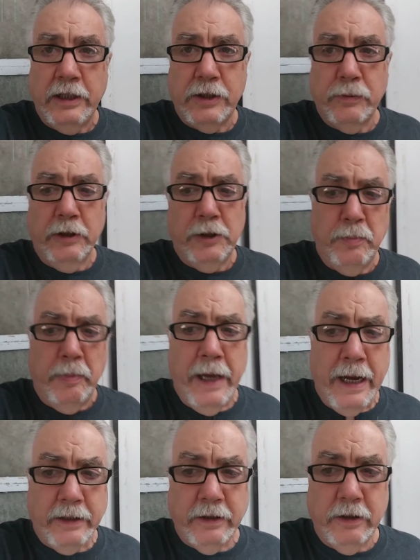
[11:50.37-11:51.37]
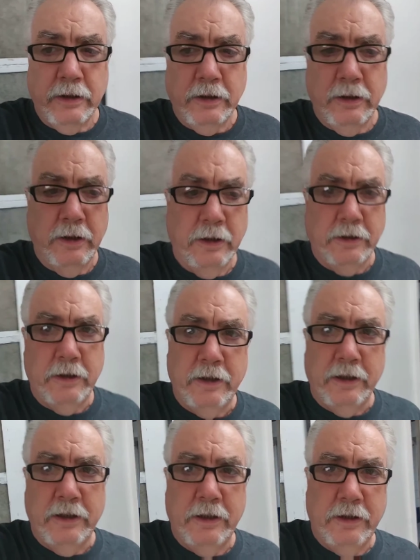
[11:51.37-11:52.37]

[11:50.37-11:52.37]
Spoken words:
switched back to the